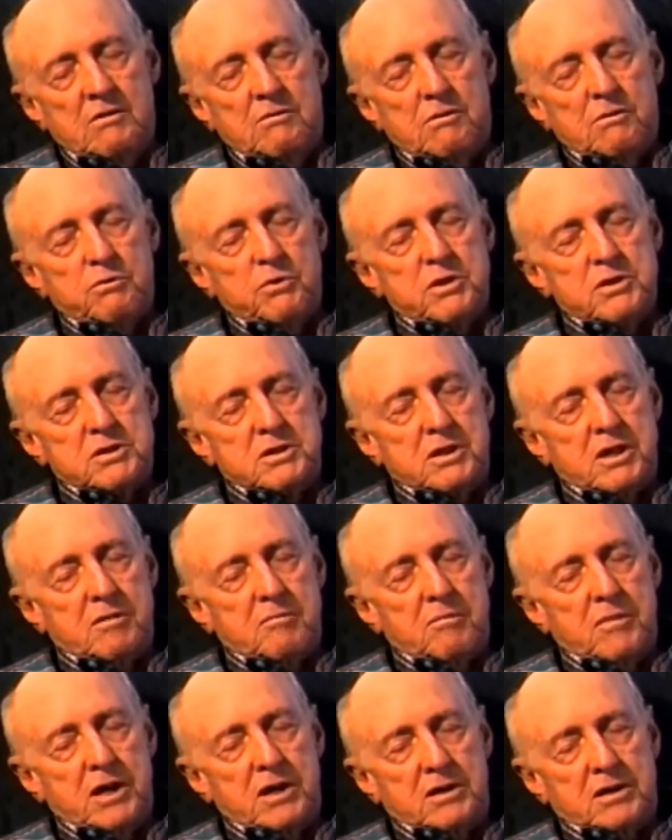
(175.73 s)
when we was in that
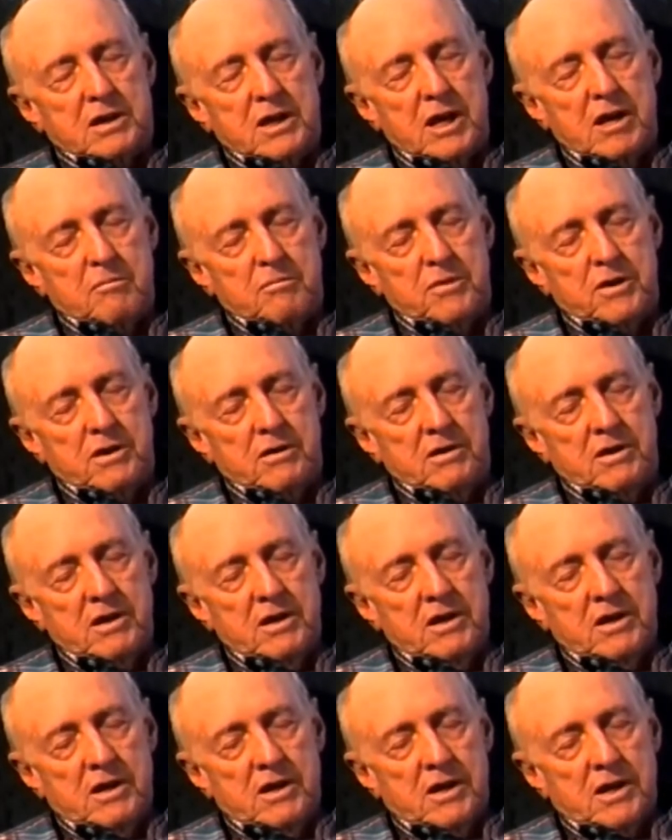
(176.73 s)
main camp there,
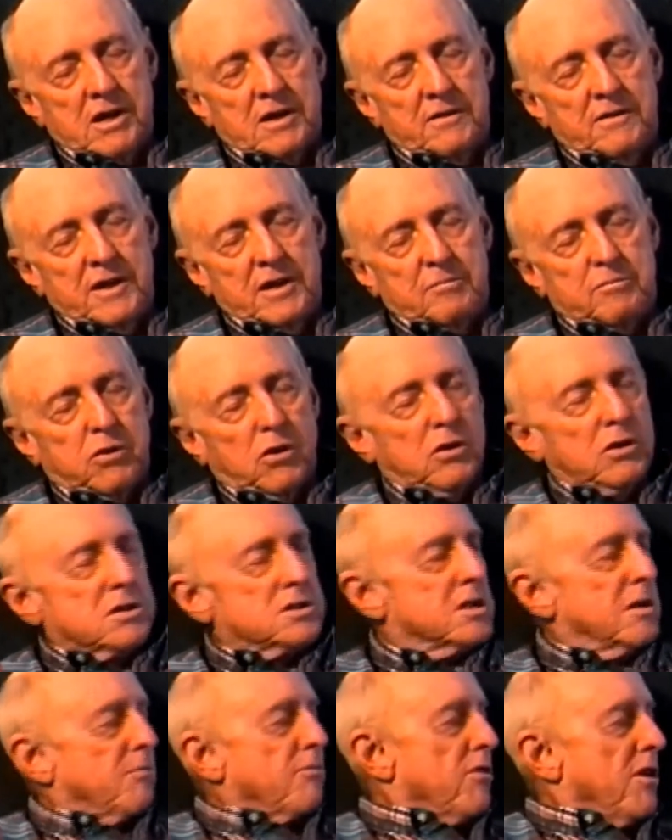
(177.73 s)
they'd pull a
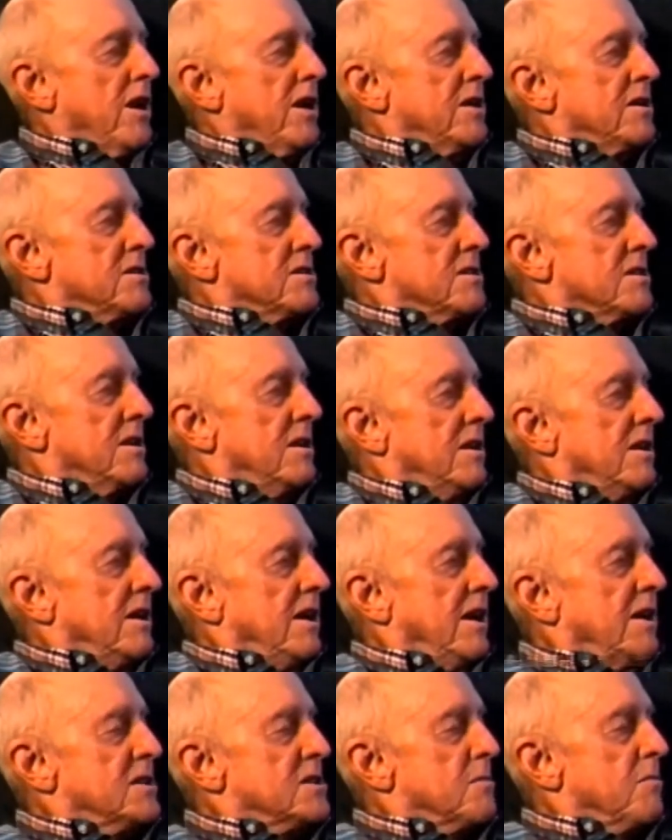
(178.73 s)
surprise
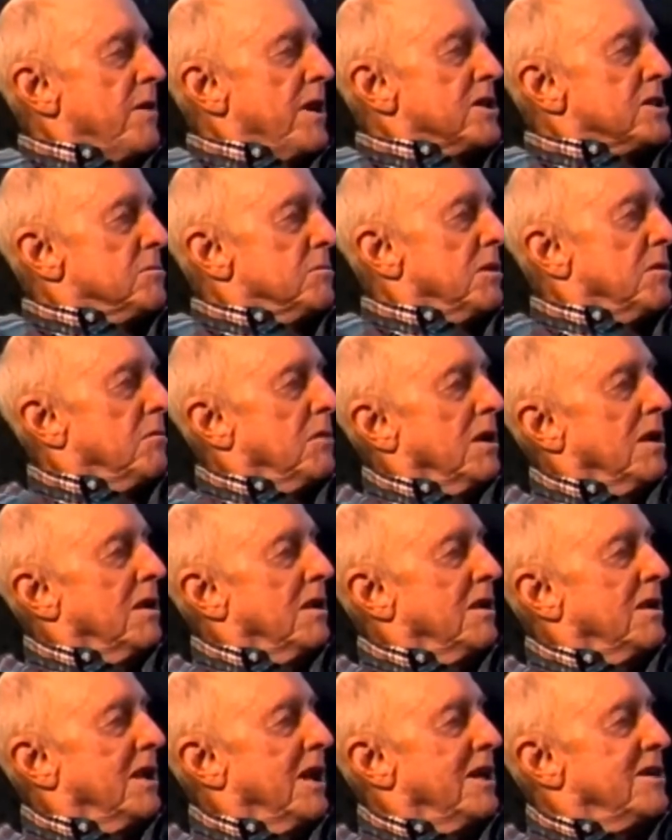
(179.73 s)
inspection in the middle
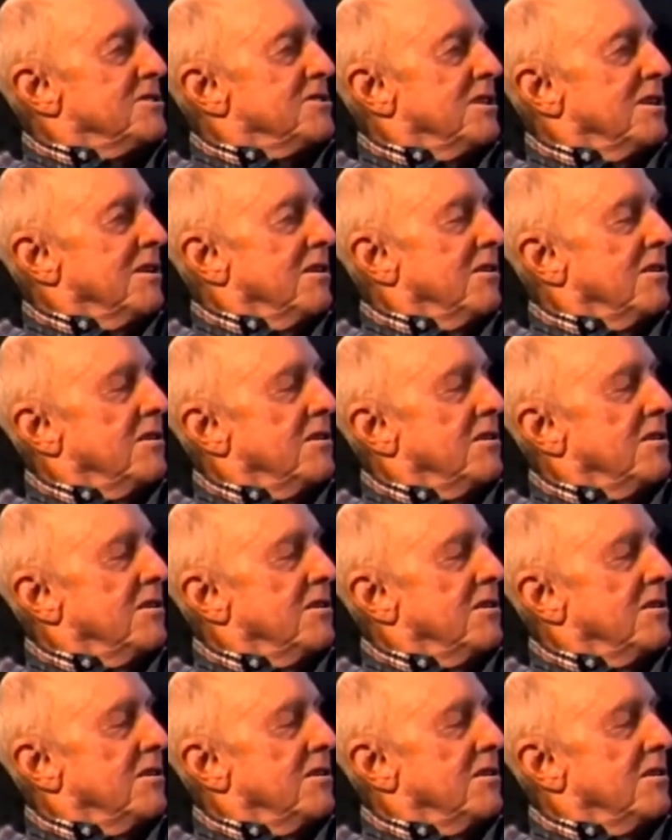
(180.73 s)
of the night, you know.